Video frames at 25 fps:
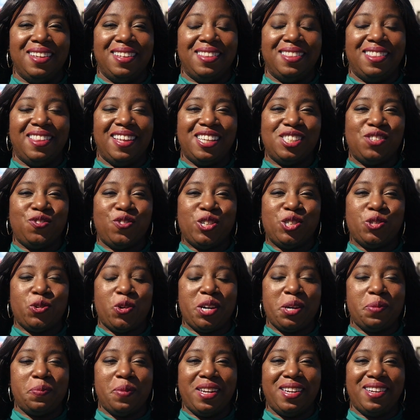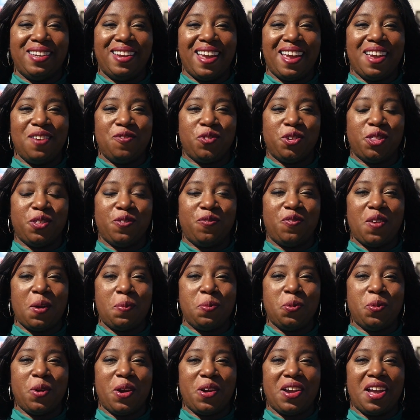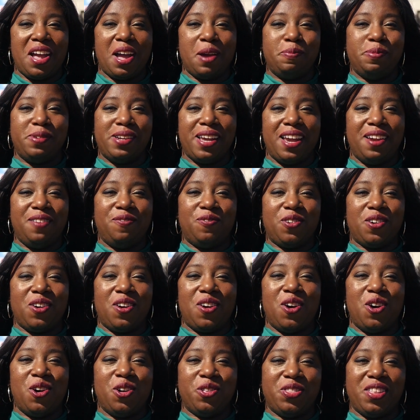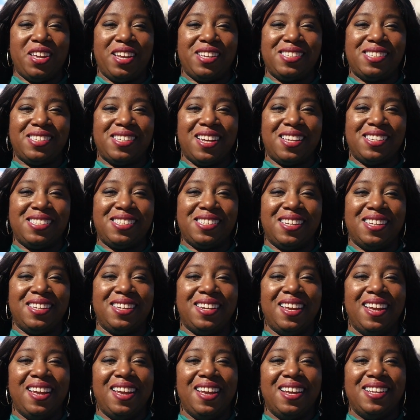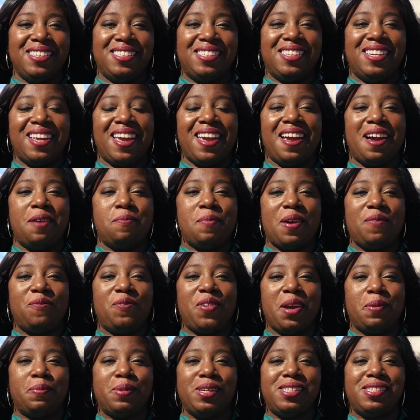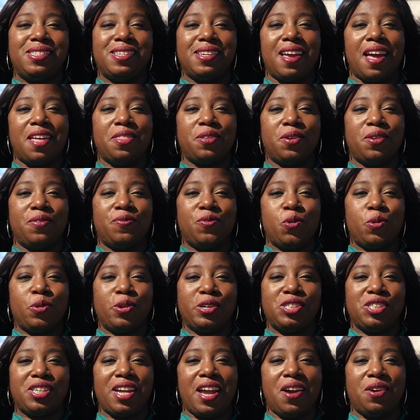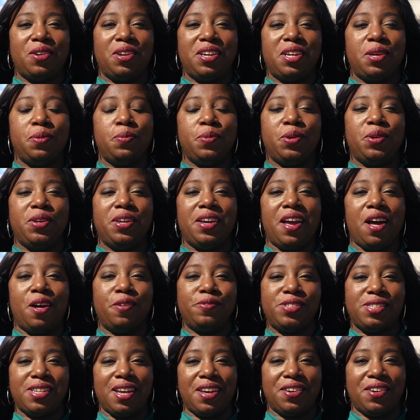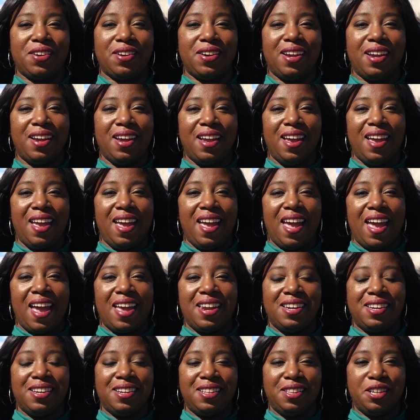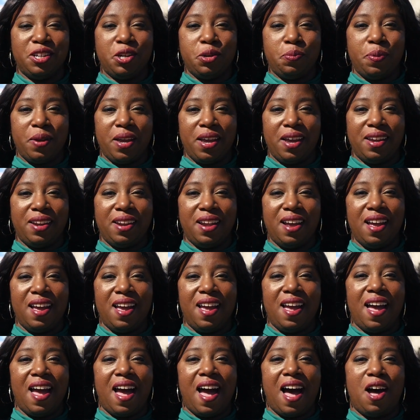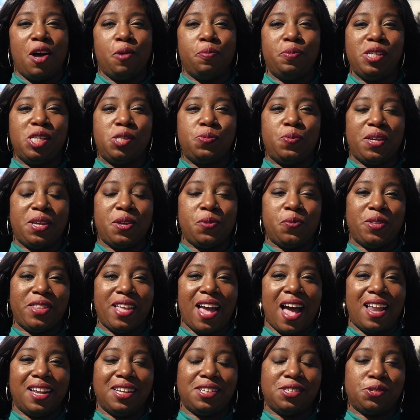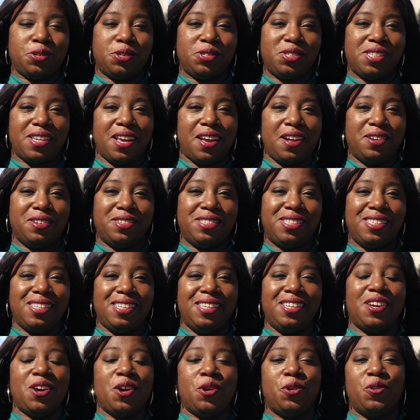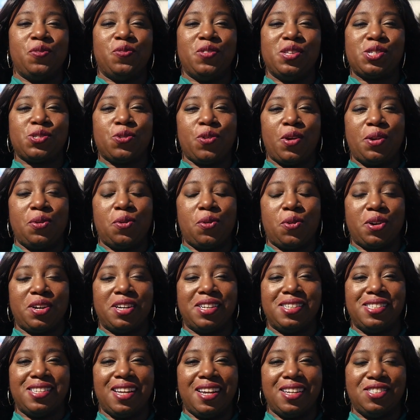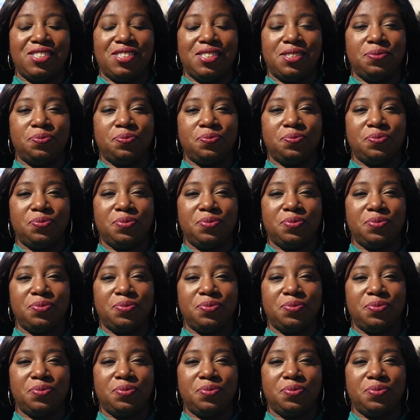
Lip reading: Thanks for joining me today for the February update for all things Tustin. Today I'm at Families Together of Orange County Community Health Center, and in a little bit I'll be speaking with Alex Rossell, CEO of this great organization.